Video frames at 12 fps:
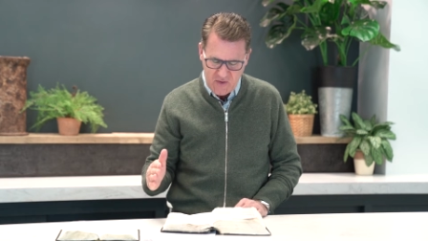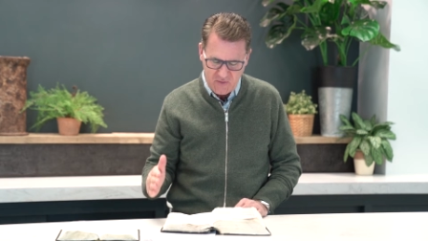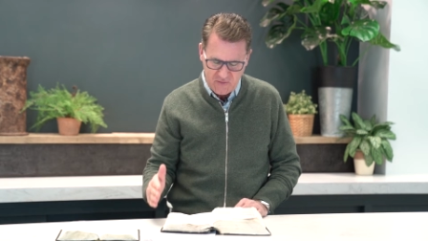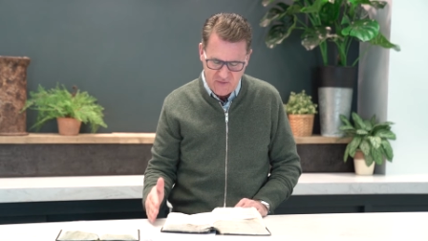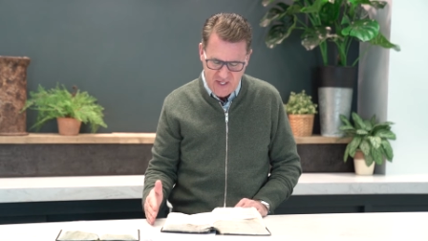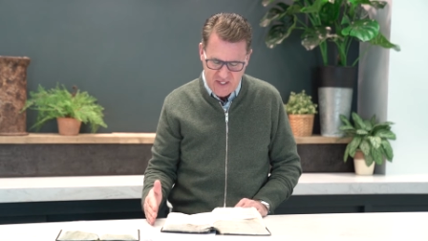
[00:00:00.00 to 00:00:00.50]

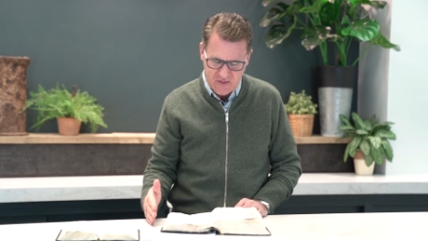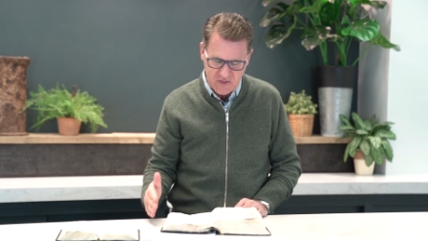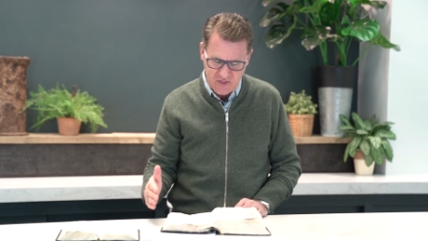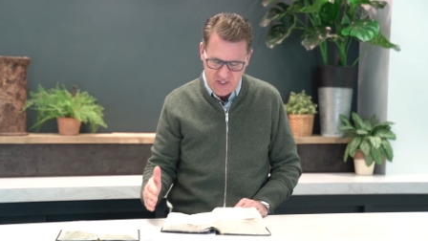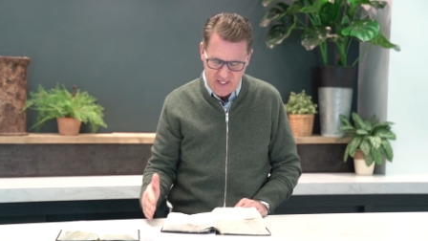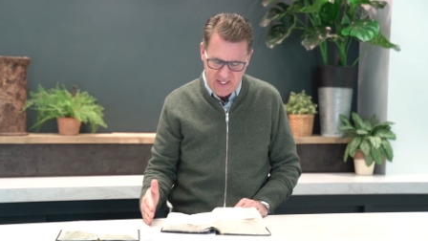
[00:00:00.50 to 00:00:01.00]

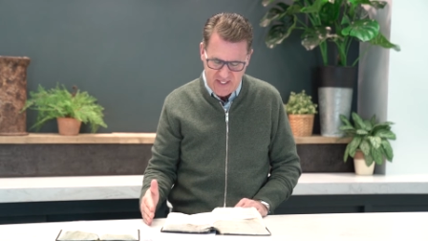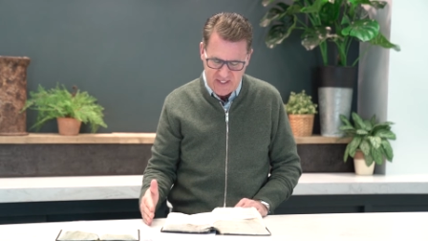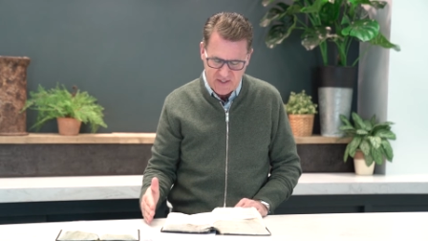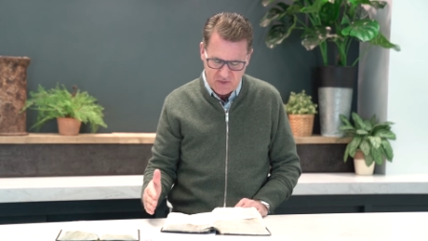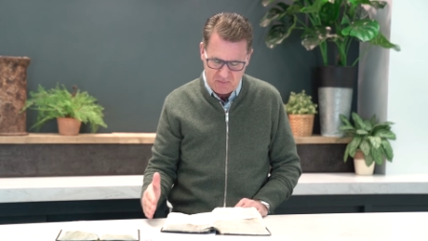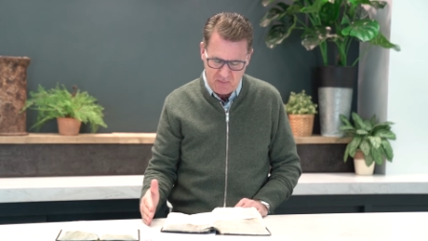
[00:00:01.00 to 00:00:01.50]
This
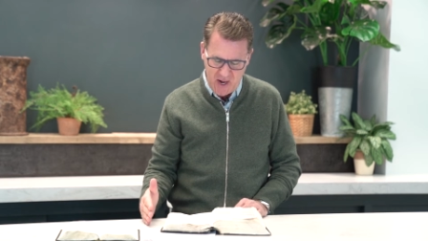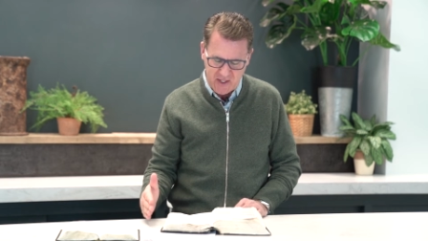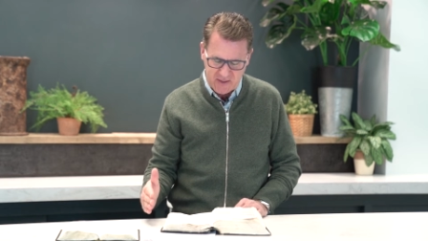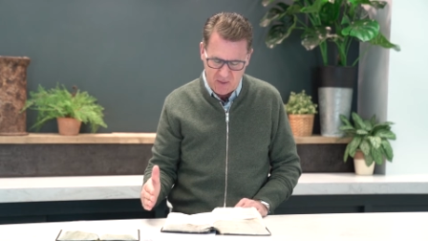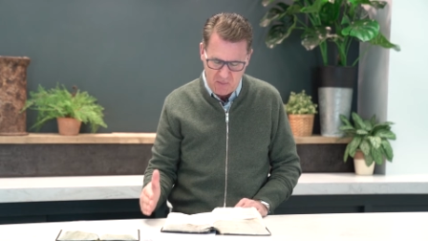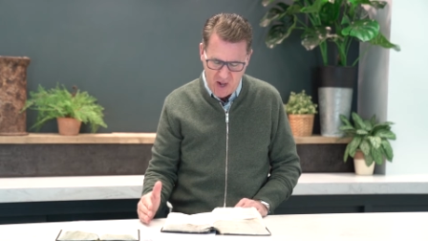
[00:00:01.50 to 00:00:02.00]
is my
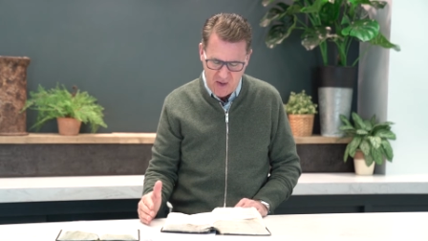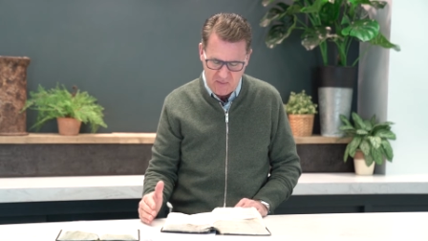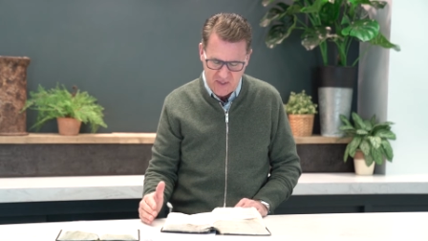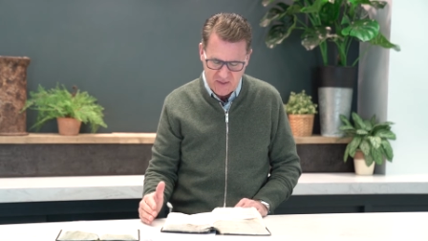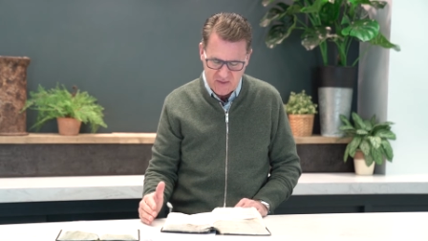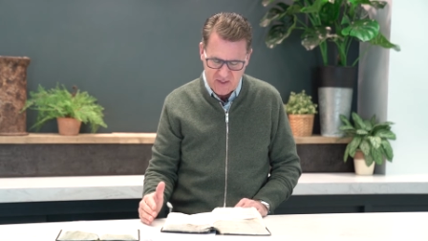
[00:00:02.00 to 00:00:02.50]

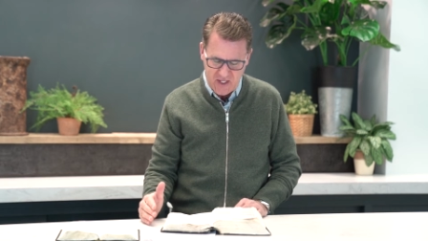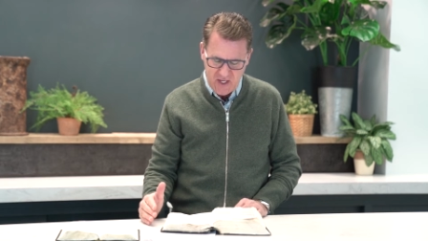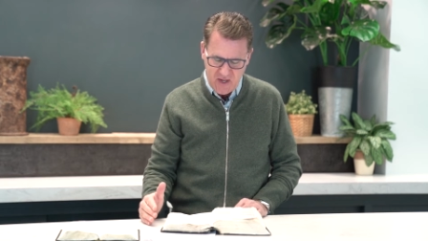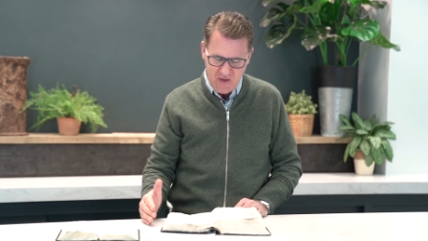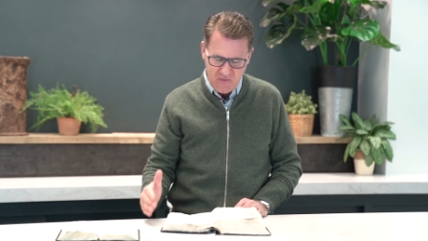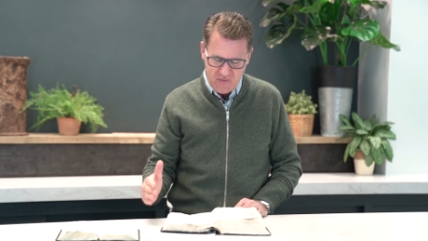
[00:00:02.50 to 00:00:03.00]
commandment,
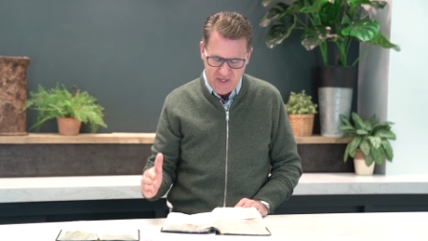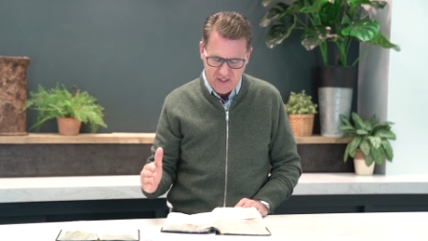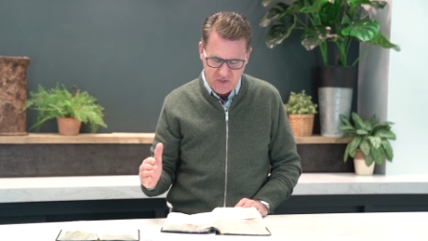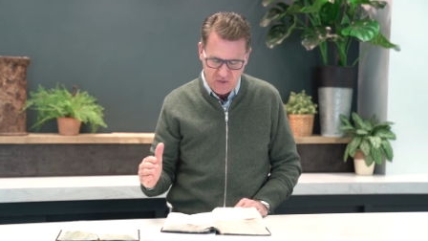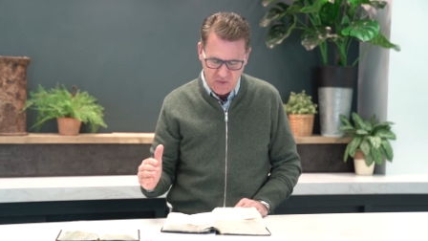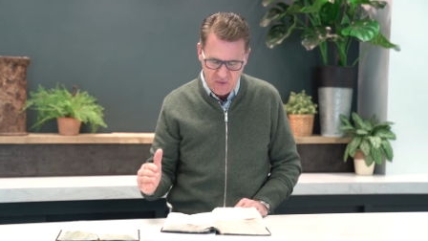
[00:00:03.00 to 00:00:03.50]

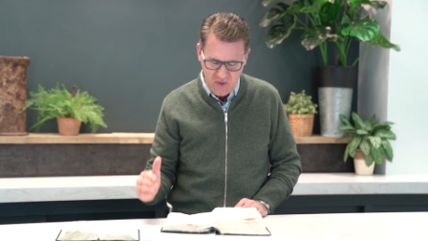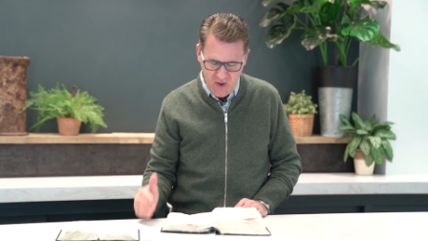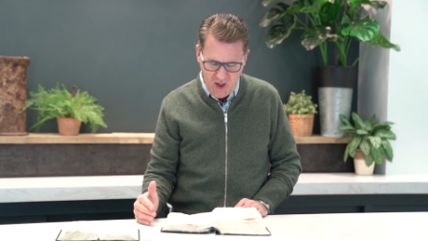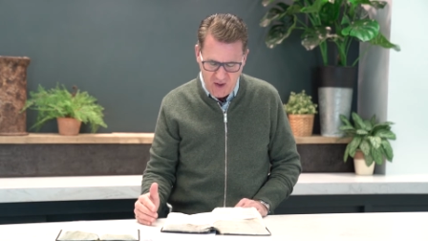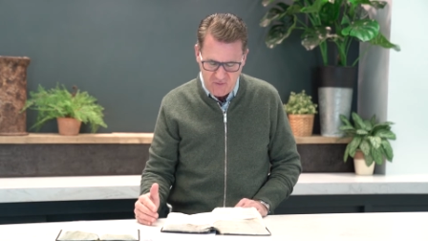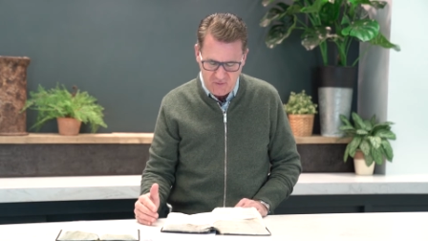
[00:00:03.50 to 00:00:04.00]
that you love